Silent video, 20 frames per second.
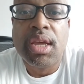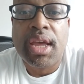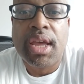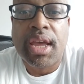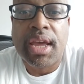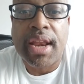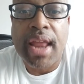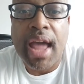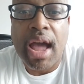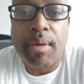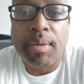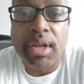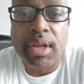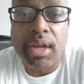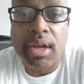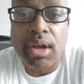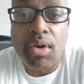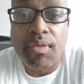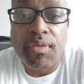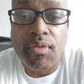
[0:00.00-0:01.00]
and how we
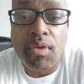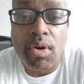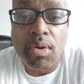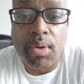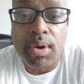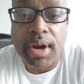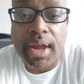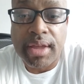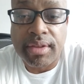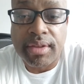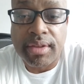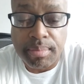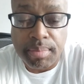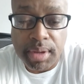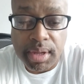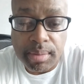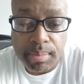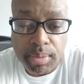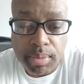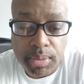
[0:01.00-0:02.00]
can go forward as a
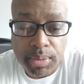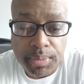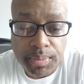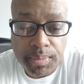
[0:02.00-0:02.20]
people.